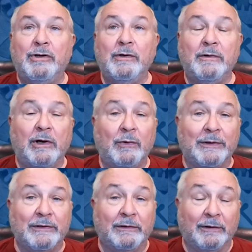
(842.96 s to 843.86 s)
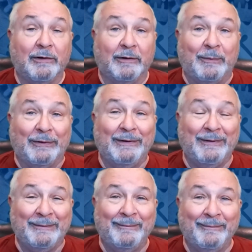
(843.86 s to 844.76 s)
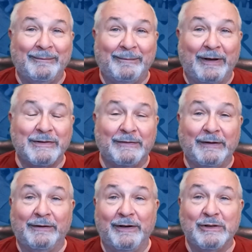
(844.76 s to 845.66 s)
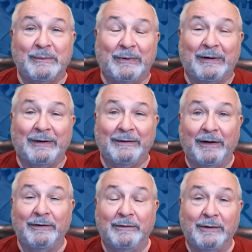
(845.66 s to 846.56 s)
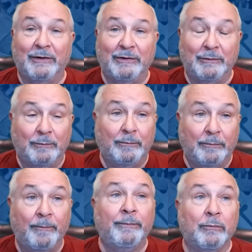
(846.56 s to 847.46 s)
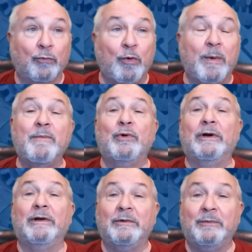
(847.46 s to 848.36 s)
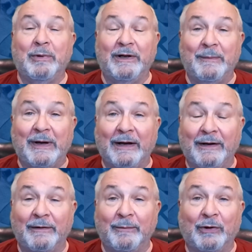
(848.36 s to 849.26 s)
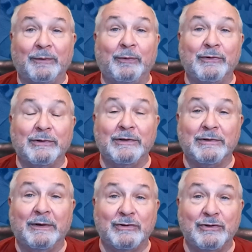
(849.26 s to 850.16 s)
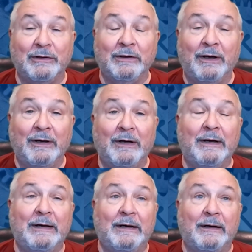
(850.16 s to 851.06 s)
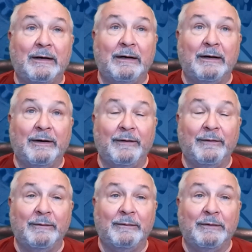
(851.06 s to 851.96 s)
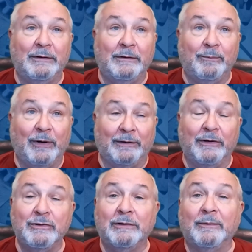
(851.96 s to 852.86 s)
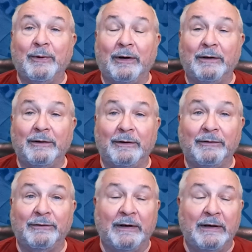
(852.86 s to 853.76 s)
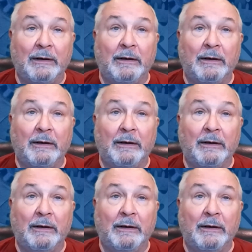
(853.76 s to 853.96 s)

do you know what's in the cookbook? That's the foundation part. Can you remember it and play it back in a multiple choice question? And the practitioner part is